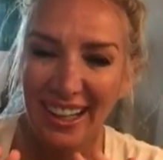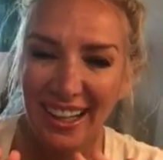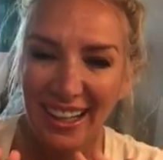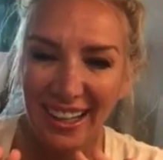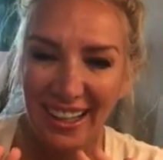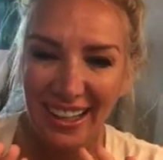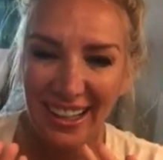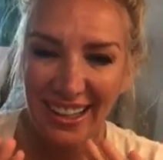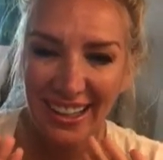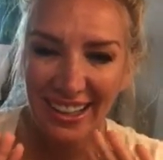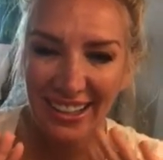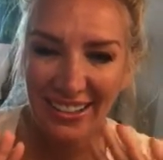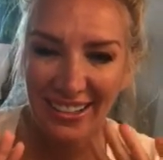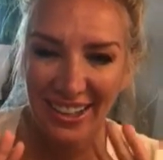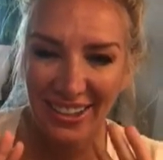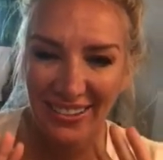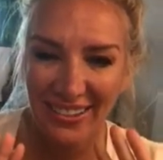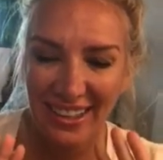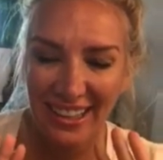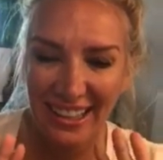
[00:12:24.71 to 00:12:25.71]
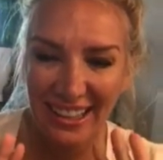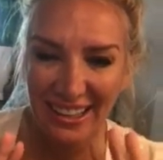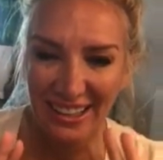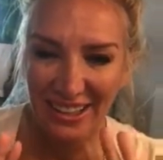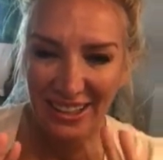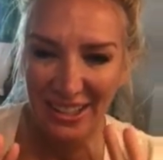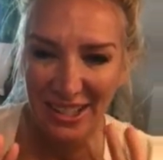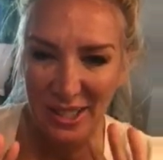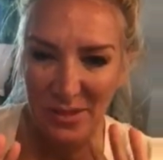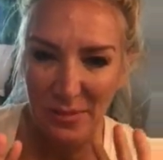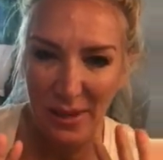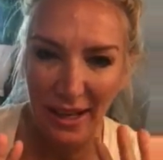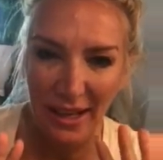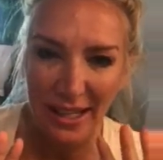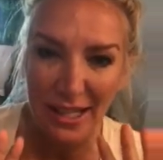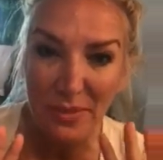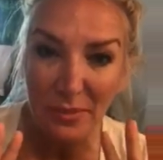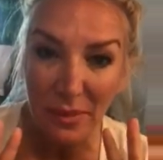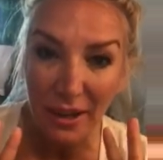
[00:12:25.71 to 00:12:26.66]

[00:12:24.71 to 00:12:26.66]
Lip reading: they're not really in a good space.